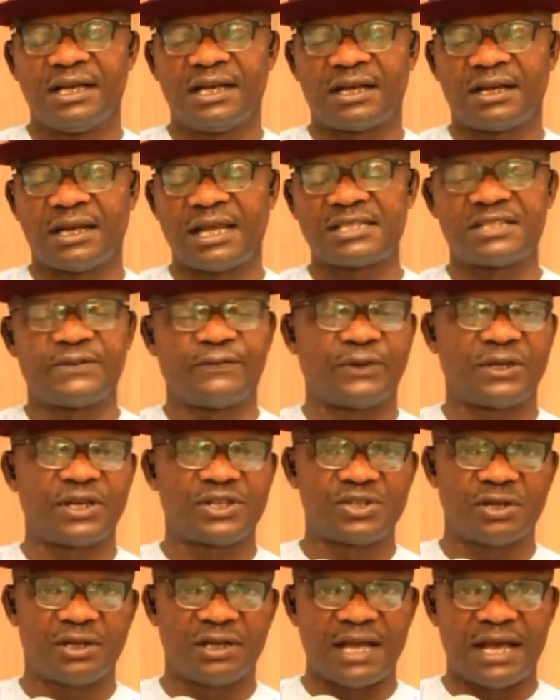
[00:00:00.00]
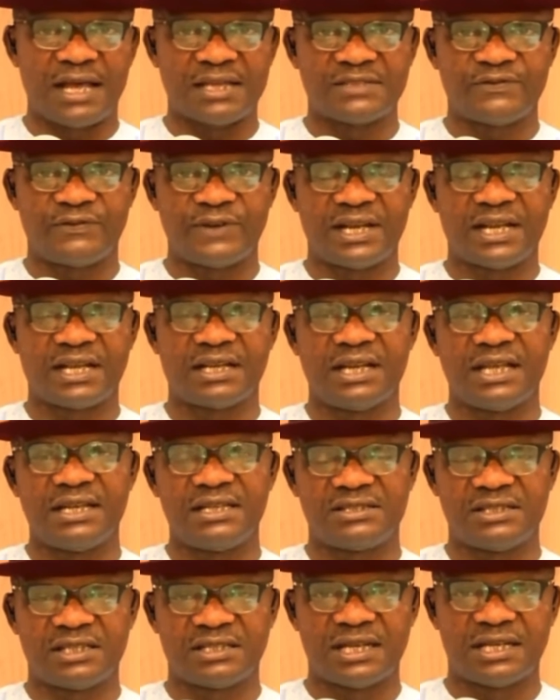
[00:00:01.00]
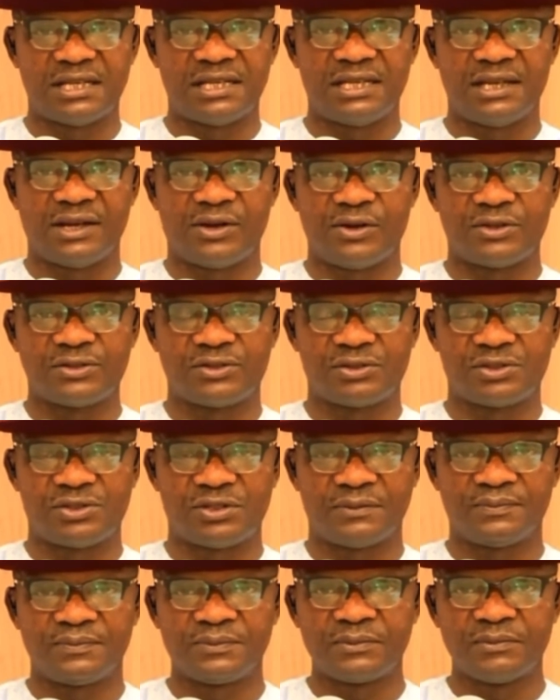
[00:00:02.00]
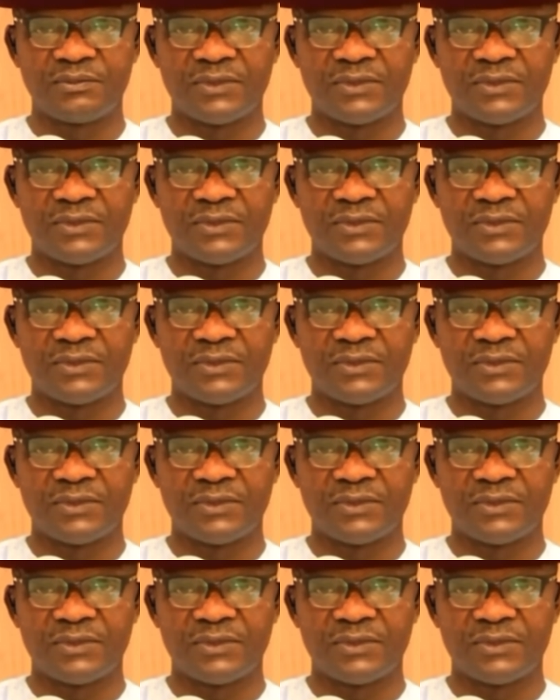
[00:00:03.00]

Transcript: classification as very clearly stated in the constitution,